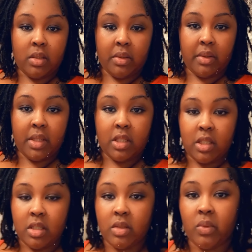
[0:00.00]
this
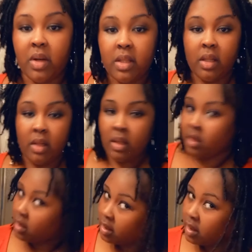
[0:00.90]
is what
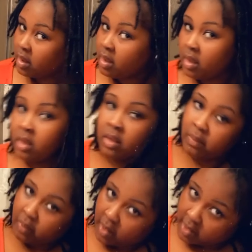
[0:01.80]

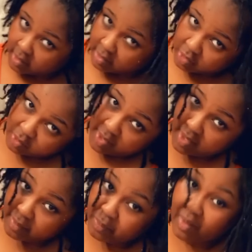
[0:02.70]
the
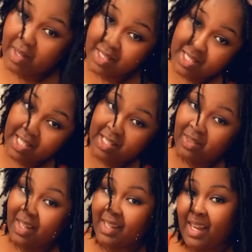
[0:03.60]
drying process
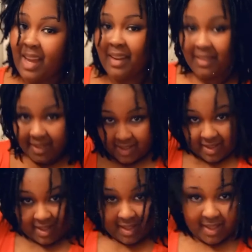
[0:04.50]
right now
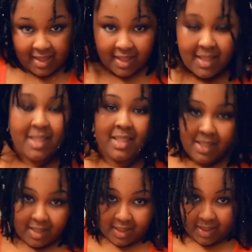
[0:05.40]
is
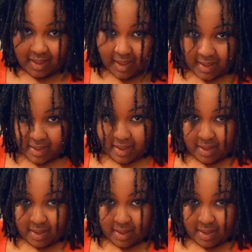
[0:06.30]
looking like.